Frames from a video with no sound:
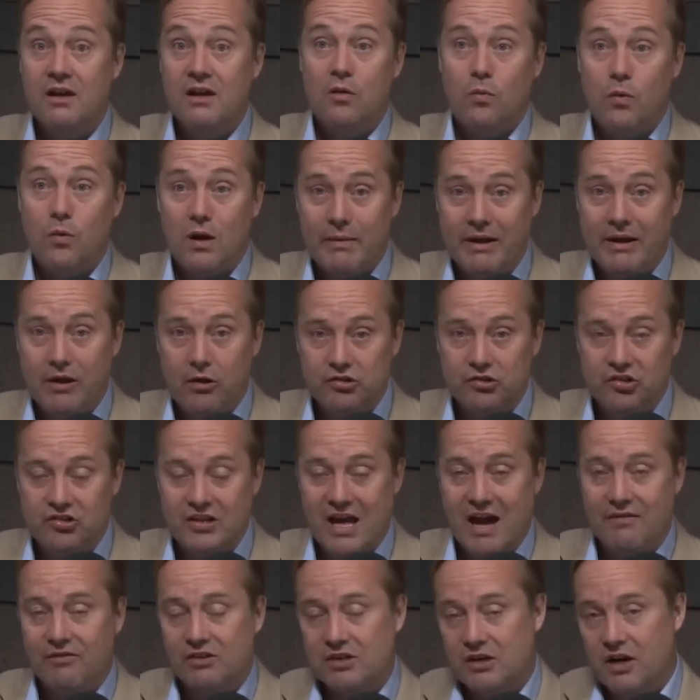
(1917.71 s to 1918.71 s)
One of my oldest
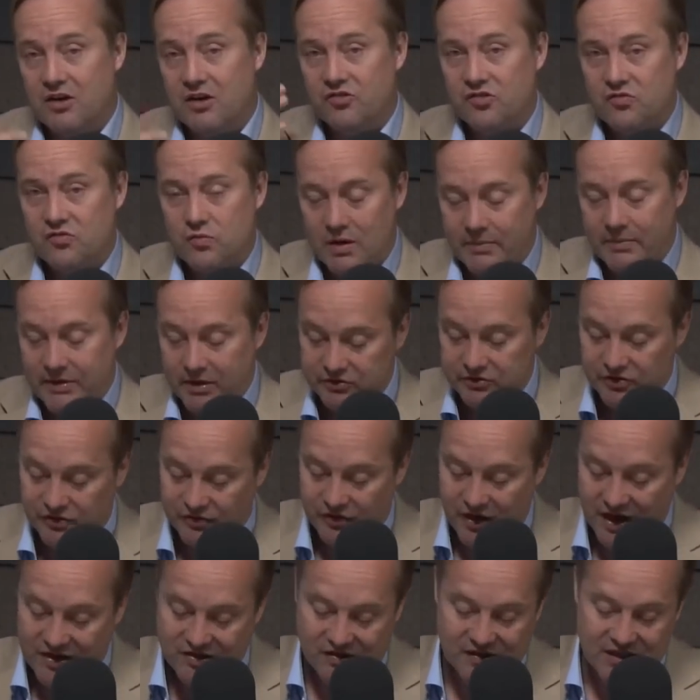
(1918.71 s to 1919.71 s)
advertisers, one of my oldest
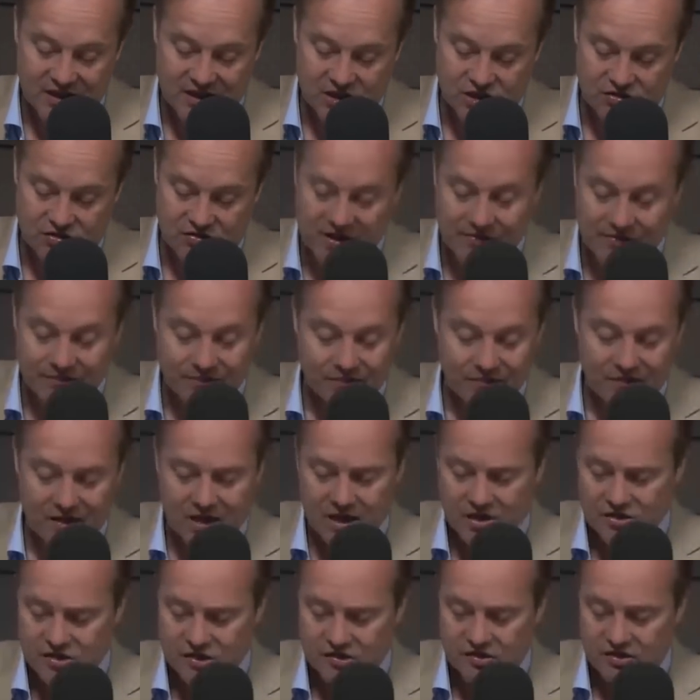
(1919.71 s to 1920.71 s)
friends in the industry,
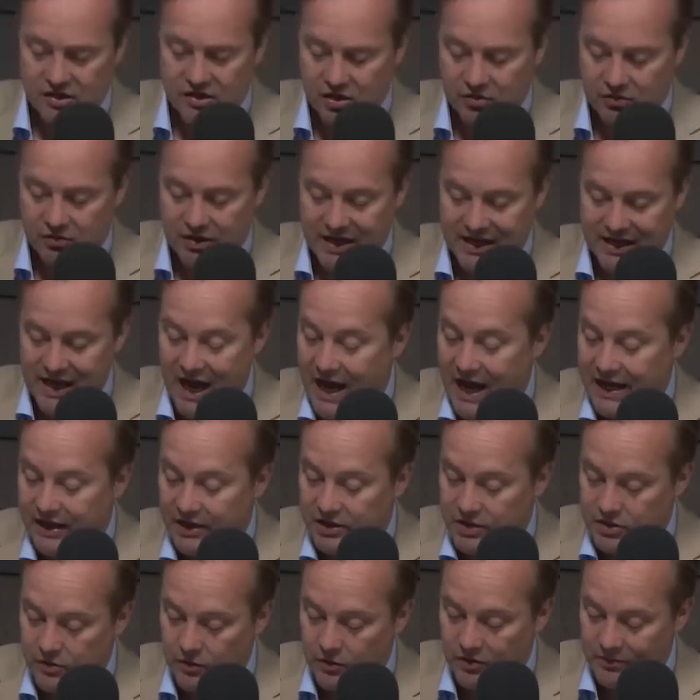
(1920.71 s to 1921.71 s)
just a great guy, a
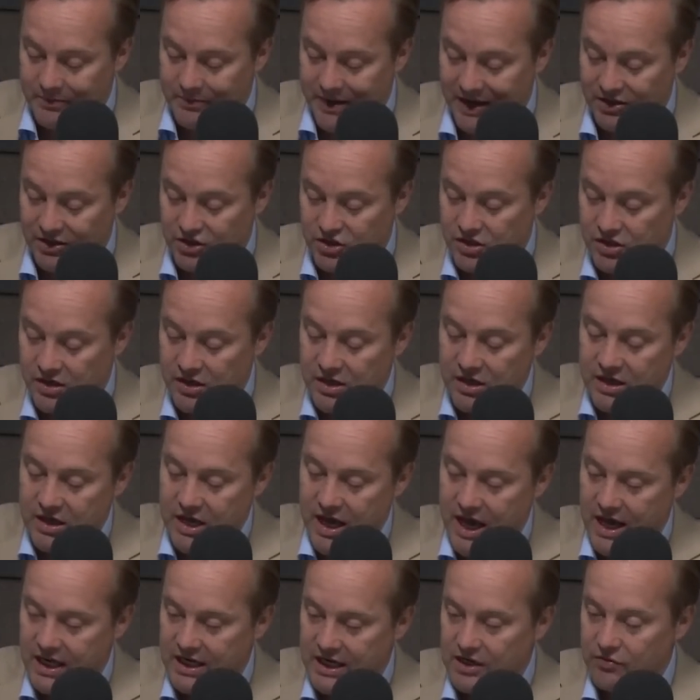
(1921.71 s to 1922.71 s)
total mensch,
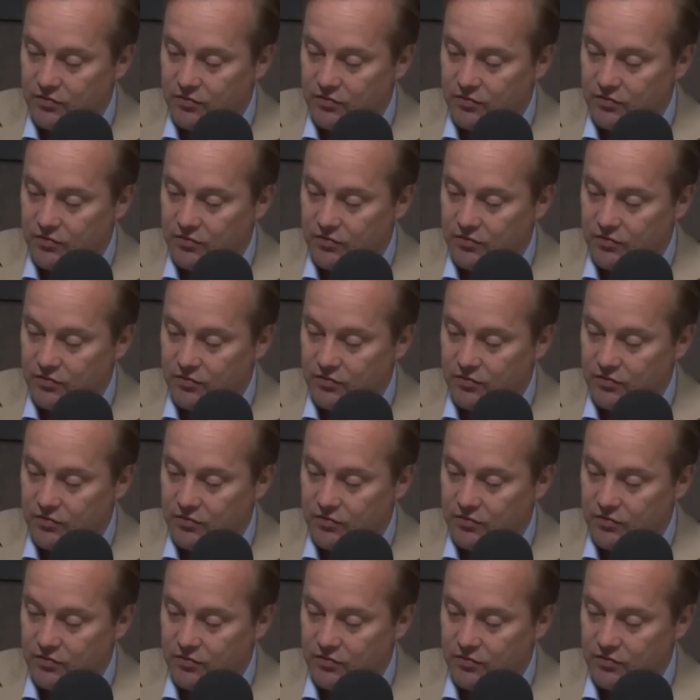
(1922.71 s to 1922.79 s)
and he